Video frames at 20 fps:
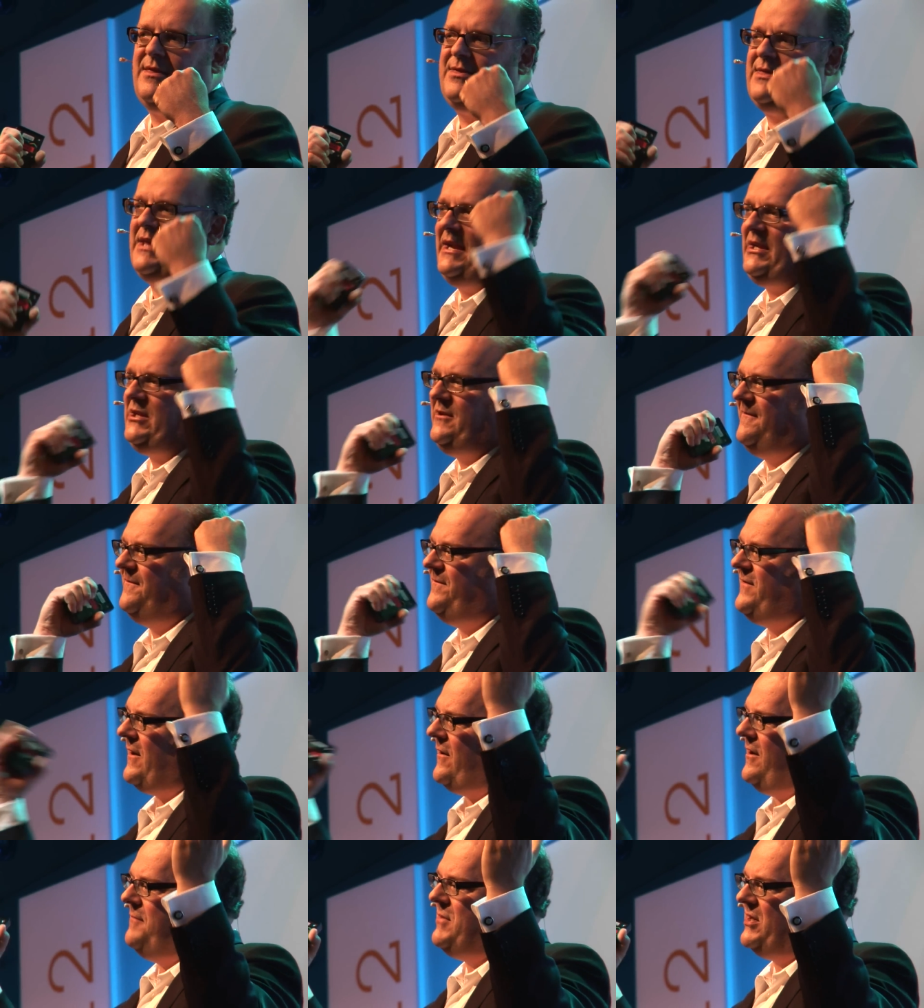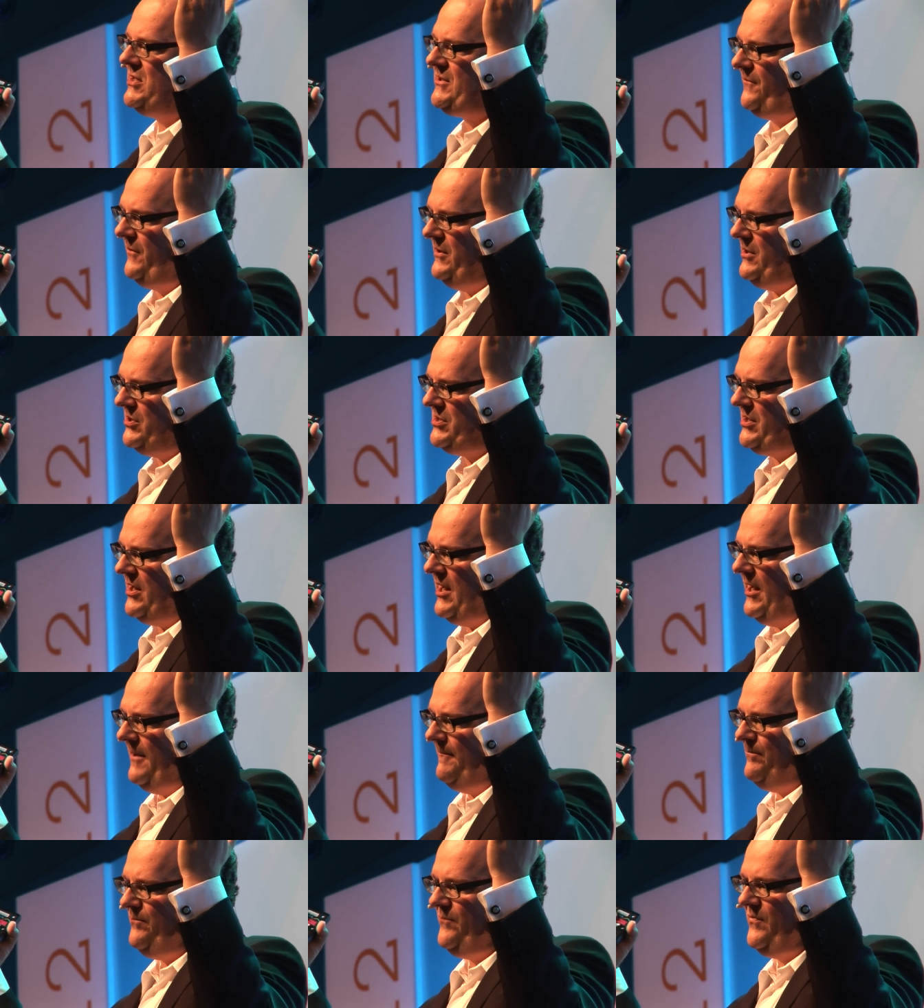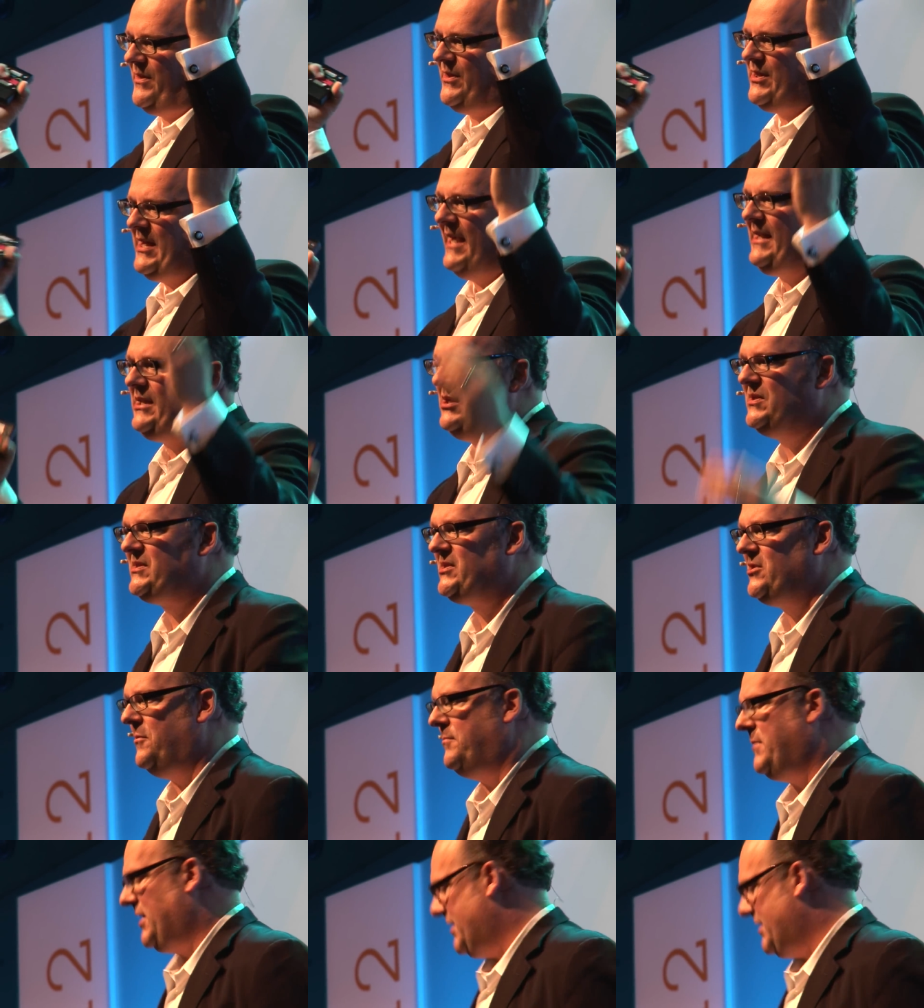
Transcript: Thank you very much for your time. Thank you so